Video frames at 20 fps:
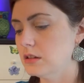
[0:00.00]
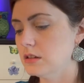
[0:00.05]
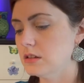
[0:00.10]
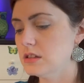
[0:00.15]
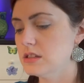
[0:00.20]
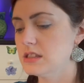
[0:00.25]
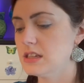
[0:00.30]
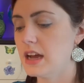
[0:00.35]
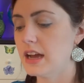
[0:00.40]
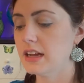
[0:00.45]

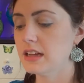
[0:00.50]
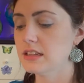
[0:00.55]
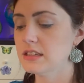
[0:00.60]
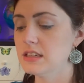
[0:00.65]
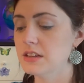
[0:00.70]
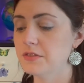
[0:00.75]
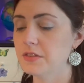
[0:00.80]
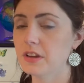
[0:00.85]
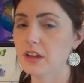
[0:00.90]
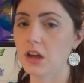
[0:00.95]

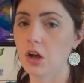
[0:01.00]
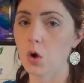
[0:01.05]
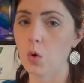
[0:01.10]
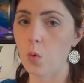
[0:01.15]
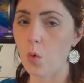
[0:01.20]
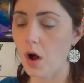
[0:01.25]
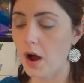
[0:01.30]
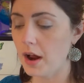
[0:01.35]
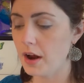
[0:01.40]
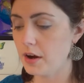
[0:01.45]
scientific
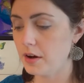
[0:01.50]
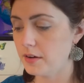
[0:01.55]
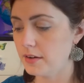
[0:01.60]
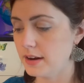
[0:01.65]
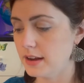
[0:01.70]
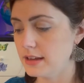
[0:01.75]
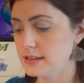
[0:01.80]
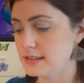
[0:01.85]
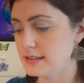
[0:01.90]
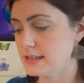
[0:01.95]

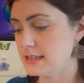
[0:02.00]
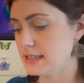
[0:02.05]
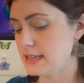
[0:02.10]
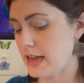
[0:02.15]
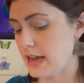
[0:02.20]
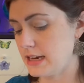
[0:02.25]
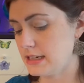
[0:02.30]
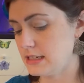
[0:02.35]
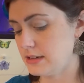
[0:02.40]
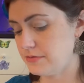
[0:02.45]
inquiries and the
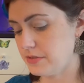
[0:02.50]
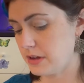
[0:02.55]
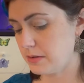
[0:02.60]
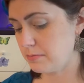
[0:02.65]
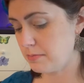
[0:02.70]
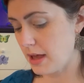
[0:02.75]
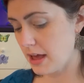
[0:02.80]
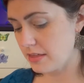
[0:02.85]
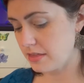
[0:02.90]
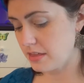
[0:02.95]

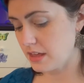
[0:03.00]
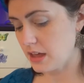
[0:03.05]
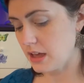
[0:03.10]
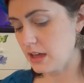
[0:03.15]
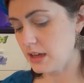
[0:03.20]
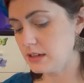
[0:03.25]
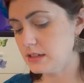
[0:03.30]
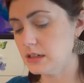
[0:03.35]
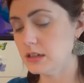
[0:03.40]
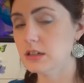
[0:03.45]
scientific
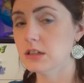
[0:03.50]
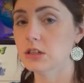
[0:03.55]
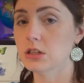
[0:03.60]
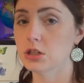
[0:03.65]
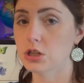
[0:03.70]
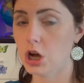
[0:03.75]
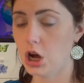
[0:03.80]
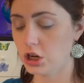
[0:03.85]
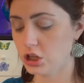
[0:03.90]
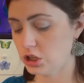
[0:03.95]
method,
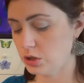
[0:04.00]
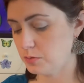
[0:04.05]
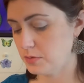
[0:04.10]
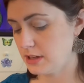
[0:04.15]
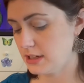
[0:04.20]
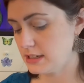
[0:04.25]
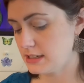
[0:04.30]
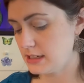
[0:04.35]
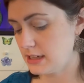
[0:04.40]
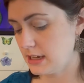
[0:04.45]

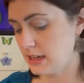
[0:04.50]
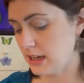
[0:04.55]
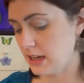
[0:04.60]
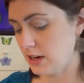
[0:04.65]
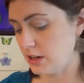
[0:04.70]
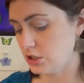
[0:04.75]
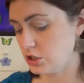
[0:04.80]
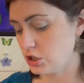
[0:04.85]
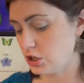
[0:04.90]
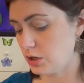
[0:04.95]
documenting
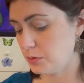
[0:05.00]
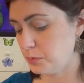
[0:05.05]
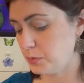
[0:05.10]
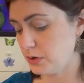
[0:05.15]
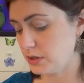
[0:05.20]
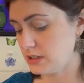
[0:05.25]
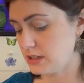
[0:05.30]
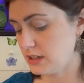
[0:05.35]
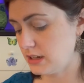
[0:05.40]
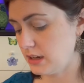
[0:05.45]
and
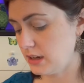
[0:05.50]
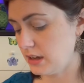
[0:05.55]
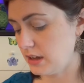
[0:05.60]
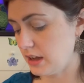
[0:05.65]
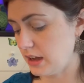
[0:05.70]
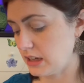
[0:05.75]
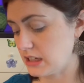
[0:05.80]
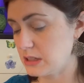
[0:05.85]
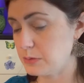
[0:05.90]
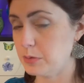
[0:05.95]
interpreting
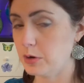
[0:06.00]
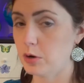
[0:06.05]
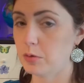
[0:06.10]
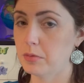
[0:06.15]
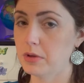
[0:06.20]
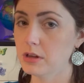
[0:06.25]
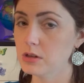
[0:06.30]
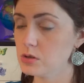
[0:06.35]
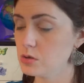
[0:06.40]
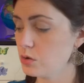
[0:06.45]

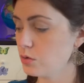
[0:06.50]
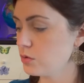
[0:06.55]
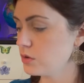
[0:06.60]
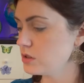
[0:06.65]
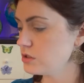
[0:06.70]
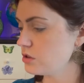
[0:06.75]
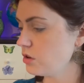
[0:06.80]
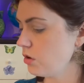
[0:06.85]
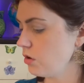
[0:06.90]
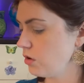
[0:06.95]
experimental
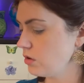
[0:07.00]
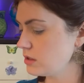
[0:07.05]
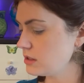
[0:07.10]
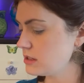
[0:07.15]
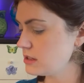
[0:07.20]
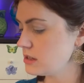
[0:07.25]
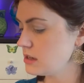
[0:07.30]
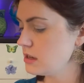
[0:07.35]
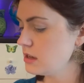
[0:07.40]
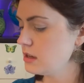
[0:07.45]

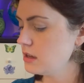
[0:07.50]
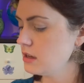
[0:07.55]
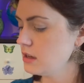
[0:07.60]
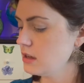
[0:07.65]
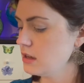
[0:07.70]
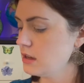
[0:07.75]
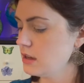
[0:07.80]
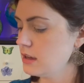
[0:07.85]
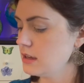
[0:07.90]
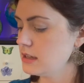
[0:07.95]
results,
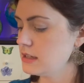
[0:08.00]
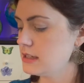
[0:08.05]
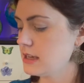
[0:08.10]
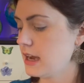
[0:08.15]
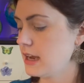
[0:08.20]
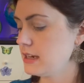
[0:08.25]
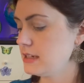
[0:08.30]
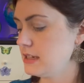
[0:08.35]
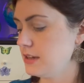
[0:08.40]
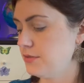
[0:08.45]

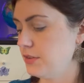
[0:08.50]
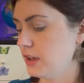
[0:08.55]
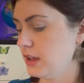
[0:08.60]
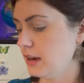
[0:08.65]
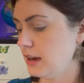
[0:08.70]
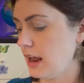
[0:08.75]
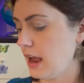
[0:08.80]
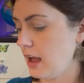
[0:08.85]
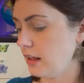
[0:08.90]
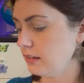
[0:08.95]
scientific
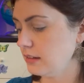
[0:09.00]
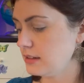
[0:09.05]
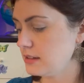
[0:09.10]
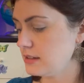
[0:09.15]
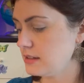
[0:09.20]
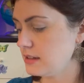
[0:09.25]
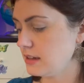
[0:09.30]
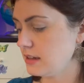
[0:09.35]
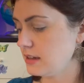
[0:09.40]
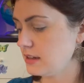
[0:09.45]

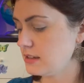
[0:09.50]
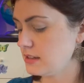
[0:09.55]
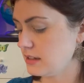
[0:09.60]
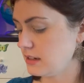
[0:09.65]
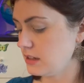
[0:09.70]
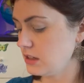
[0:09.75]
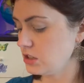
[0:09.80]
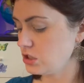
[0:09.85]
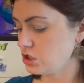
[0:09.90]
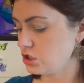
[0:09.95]
analysis
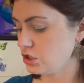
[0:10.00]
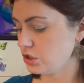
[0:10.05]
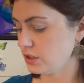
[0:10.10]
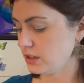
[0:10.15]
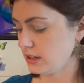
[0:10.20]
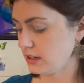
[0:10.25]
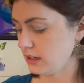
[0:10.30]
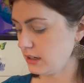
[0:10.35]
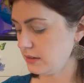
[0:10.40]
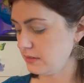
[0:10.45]
and
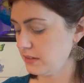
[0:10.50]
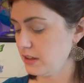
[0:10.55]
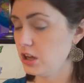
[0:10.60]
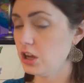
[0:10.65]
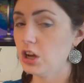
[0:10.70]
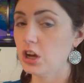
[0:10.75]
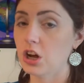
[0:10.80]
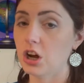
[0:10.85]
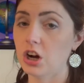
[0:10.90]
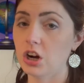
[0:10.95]
history,
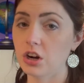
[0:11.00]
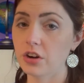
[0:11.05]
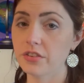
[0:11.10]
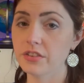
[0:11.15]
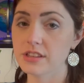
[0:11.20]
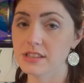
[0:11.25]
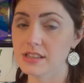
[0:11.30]
earth